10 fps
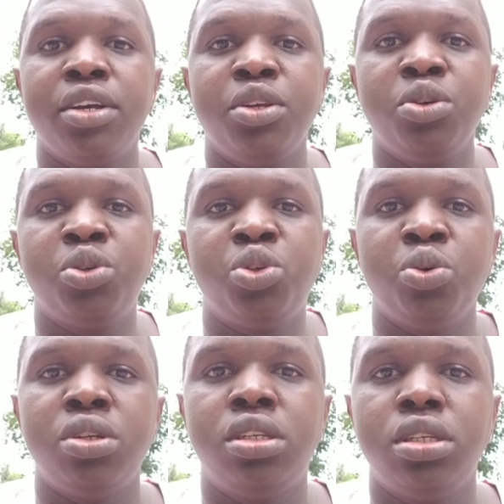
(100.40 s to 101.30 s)
you
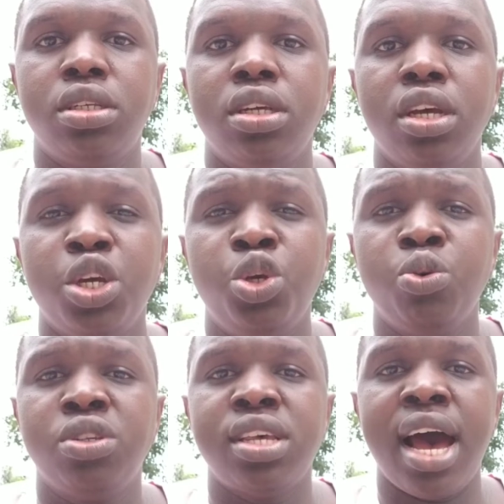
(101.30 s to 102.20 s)
should
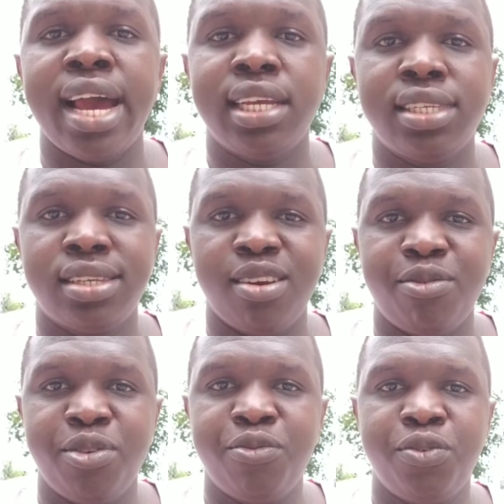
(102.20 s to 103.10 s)
use ice
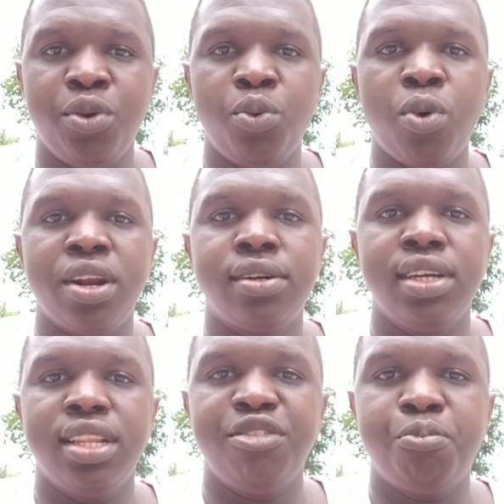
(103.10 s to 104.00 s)
if you want to
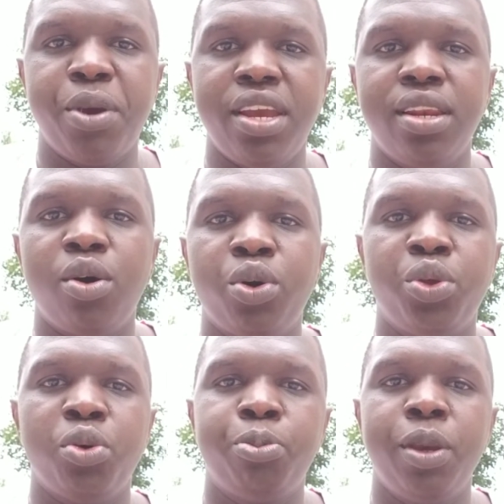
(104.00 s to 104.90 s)
relieve pain on
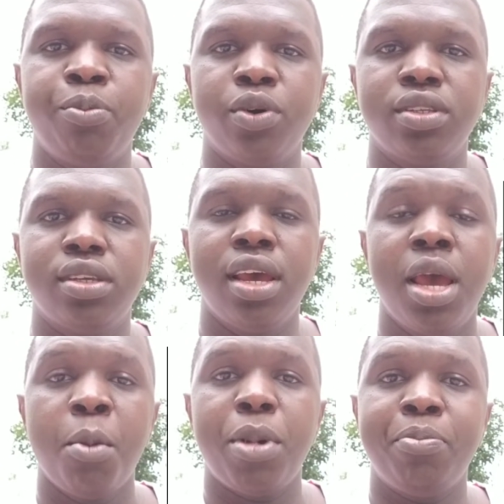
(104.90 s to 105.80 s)
your pimples.
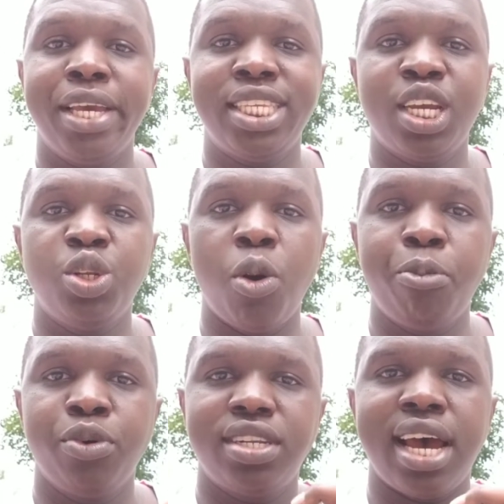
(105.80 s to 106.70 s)
But basically don't
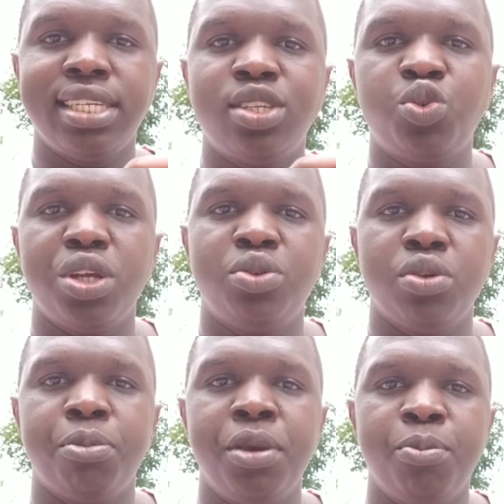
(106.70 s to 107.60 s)
put ice straight
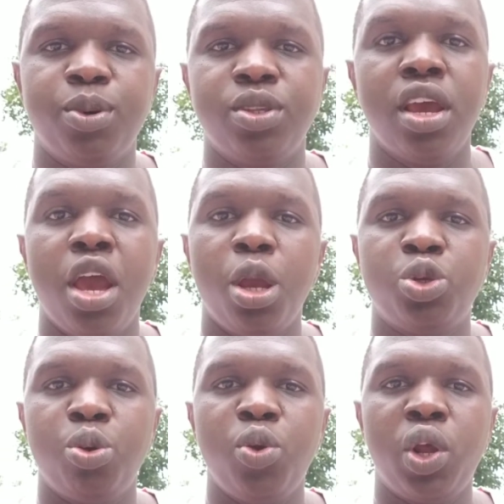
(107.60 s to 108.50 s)
to the pimples. You
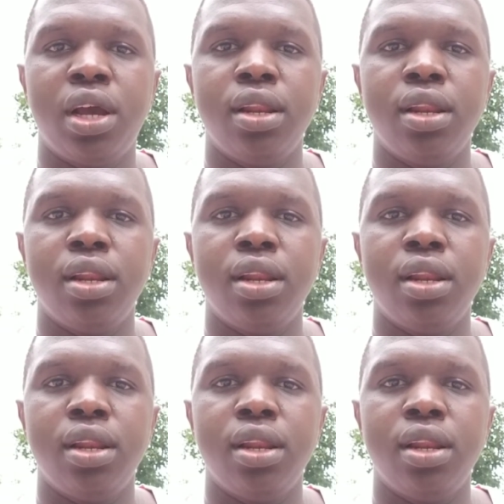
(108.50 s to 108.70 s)
should